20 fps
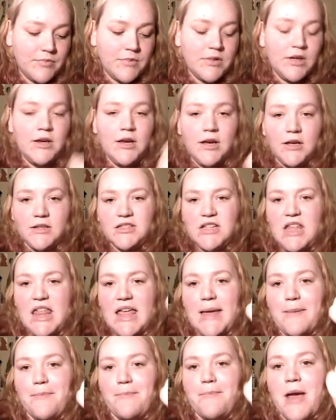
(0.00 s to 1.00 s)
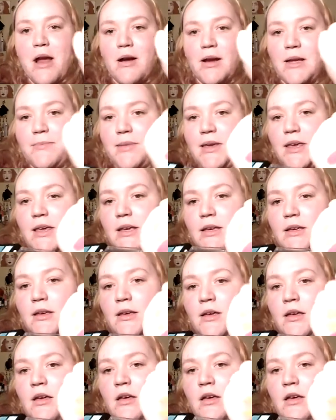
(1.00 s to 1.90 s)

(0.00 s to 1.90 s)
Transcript: It's not like a berry pink.